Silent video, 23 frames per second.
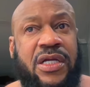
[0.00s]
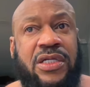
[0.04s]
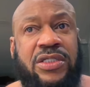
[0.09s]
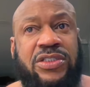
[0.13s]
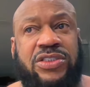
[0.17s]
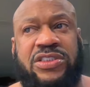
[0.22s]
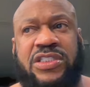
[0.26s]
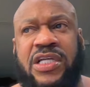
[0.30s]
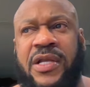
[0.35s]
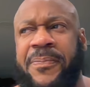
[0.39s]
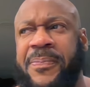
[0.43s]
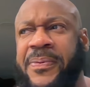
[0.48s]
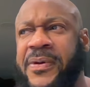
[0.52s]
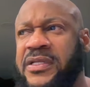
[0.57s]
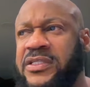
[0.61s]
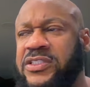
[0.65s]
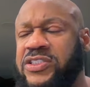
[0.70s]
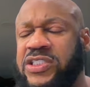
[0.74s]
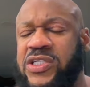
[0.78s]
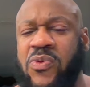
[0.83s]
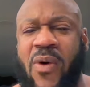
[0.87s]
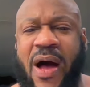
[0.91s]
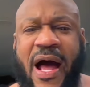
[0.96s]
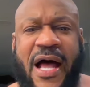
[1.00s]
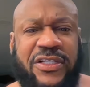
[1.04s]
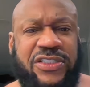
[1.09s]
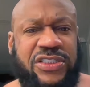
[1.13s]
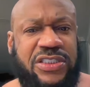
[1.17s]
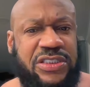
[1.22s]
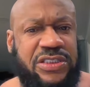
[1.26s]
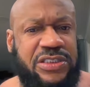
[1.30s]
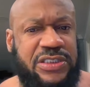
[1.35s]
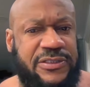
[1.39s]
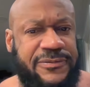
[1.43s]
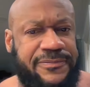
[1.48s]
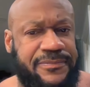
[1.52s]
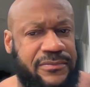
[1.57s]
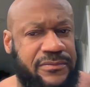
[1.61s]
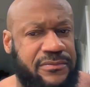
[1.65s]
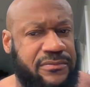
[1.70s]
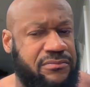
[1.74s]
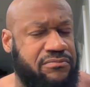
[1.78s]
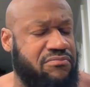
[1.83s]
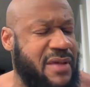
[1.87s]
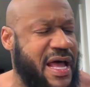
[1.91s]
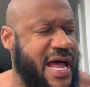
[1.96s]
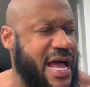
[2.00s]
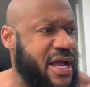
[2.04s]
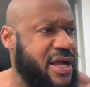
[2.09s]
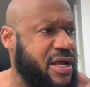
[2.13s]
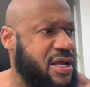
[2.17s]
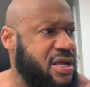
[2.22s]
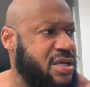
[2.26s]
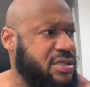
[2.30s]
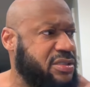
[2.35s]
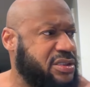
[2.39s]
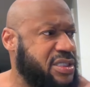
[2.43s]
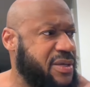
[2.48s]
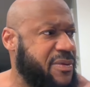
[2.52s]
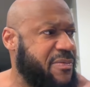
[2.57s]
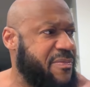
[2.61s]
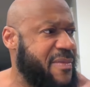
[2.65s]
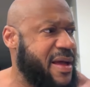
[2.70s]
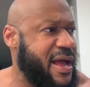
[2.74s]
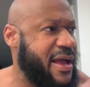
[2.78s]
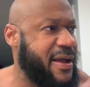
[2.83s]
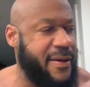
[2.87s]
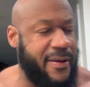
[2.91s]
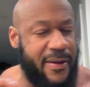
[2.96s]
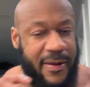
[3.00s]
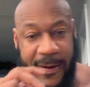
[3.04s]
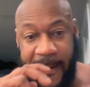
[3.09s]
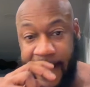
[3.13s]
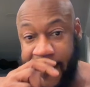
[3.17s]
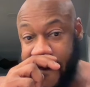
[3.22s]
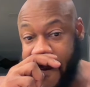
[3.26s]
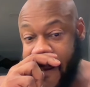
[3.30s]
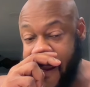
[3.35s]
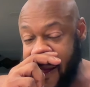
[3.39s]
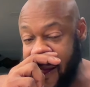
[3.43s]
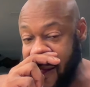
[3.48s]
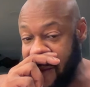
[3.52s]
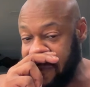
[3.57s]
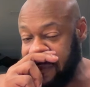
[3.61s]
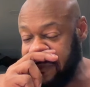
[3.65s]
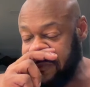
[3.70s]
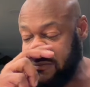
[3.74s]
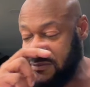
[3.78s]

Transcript: she puts she washes my some of my uh,